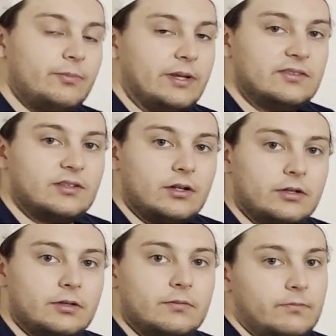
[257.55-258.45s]
based
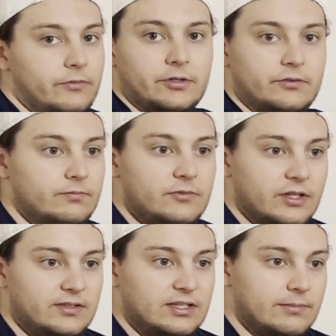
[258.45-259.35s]
on the
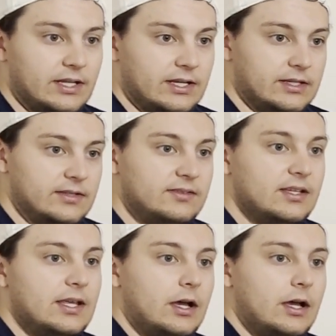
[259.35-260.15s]
team that it is.